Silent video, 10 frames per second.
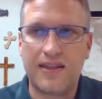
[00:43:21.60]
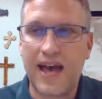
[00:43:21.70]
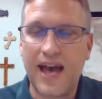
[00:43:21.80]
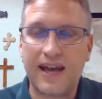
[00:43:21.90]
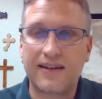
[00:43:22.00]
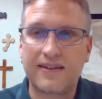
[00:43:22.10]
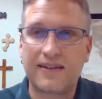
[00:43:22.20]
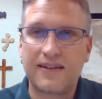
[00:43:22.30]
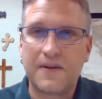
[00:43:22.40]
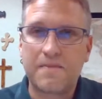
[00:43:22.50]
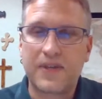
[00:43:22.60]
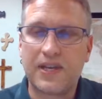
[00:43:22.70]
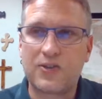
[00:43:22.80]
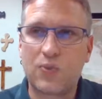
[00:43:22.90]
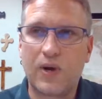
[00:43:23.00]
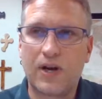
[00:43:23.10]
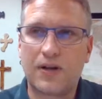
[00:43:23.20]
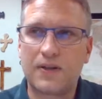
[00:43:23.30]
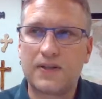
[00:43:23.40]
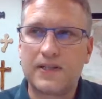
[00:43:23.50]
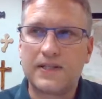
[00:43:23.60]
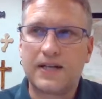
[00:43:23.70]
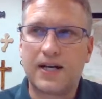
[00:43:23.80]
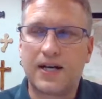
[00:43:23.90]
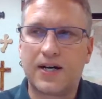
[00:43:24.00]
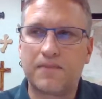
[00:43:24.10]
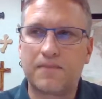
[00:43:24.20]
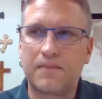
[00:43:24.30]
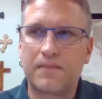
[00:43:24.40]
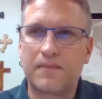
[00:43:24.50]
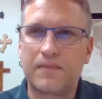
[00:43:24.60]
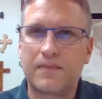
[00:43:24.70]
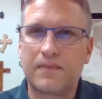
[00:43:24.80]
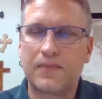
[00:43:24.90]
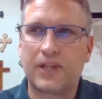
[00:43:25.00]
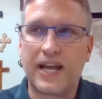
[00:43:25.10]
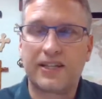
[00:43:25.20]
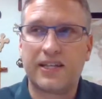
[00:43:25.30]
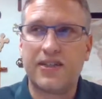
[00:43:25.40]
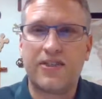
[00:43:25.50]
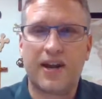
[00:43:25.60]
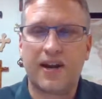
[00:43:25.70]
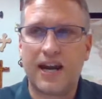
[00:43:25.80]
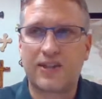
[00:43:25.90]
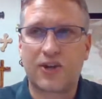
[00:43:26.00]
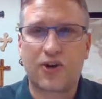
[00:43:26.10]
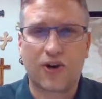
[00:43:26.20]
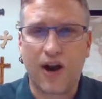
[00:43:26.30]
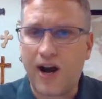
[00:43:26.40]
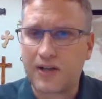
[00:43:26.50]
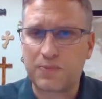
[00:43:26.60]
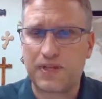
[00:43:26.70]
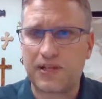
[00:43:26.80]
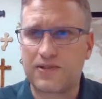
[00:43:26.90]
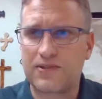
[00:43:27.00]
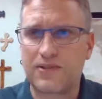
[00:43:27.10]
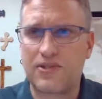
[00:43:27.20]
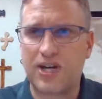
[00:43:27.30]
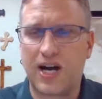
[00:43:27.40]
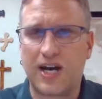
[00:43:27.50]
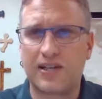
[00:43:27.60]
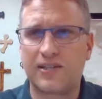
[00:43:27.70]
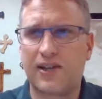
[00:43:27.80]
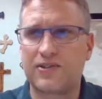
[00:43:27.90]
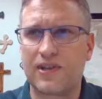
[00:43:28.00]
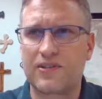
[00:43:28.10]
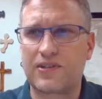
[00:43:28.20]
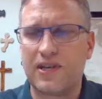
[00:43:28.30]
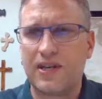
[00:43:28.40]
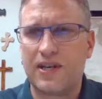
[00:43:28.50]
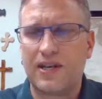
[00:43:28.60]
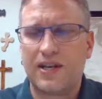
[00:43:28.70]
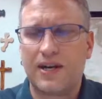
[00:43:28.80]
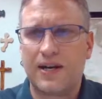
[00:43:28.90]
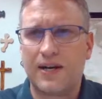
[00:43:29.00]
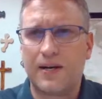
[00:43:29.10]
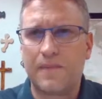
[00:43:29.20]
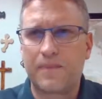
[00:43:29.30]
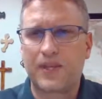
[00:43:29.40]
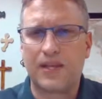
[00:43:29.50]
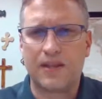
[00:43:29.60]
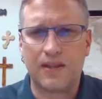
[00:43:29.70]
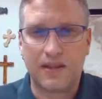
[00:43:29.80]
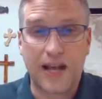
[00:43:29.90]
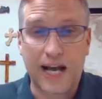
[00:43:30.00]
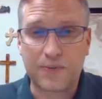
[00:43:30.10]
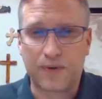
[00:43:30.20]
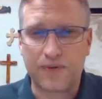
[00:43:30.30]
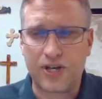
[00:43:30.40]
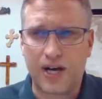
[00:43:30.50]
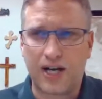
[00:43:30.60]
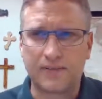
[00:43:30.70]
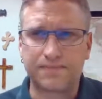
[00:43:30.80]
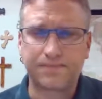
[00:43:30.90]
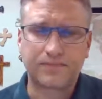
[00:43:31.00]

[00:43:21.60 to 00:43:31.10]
that as well. Um, Likely there at the cross, because John tells us in the Gospel of John